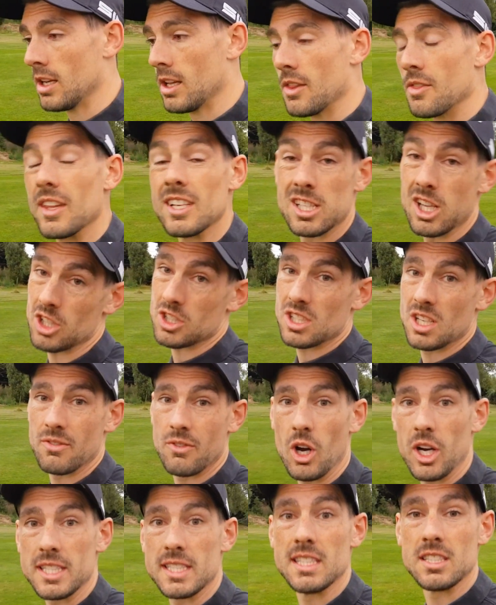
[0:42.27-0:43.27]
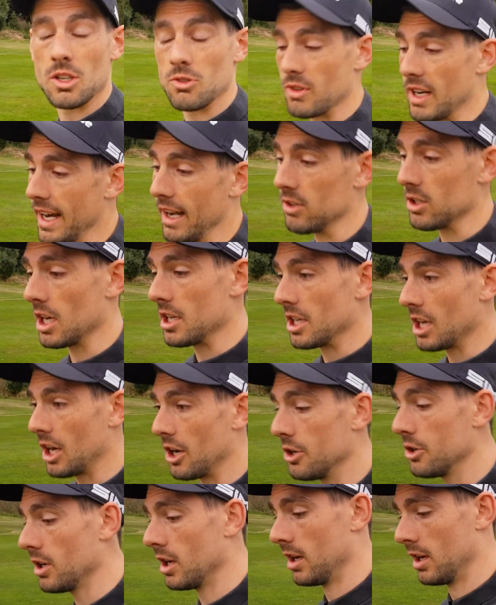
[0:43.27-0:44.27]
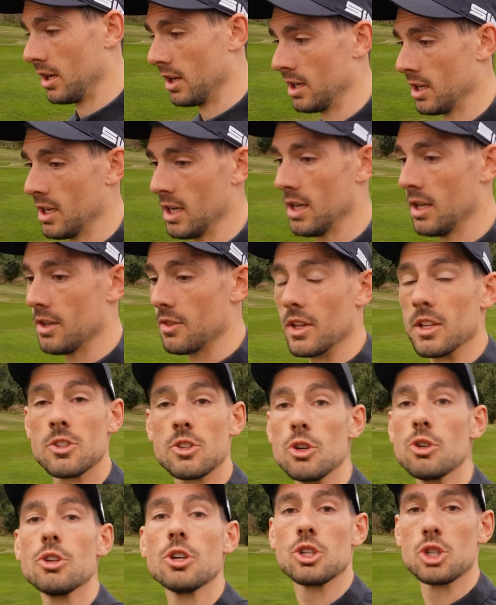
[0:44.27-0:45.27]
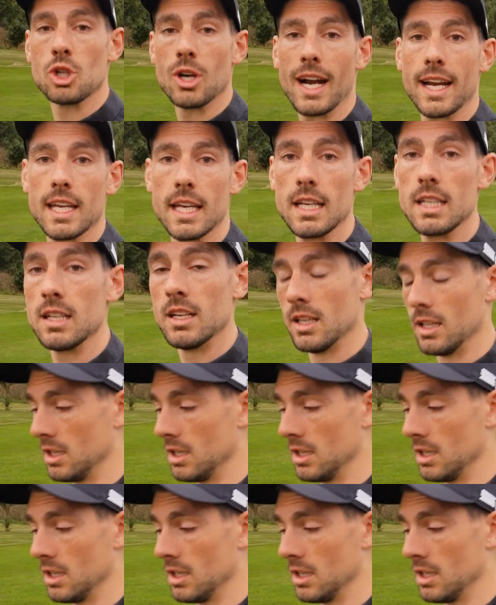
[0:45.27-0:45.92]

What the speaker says: There's lots of devices around, I know, that do your tracking,